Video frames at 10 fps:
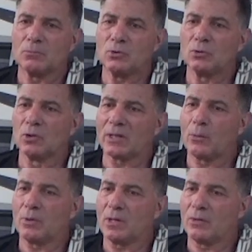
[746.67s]
you look
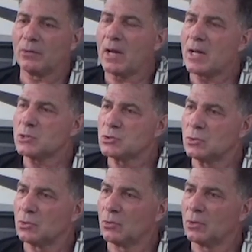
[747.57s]
at what other guys
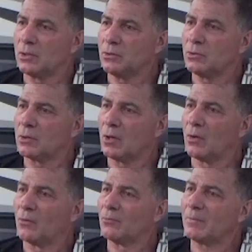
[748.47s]
do and you
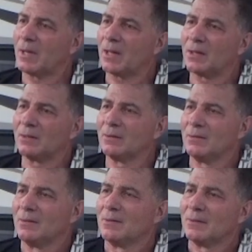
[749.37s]
go, man,
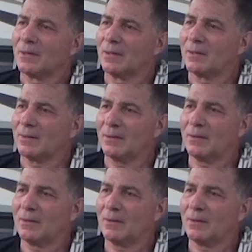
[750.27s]
like,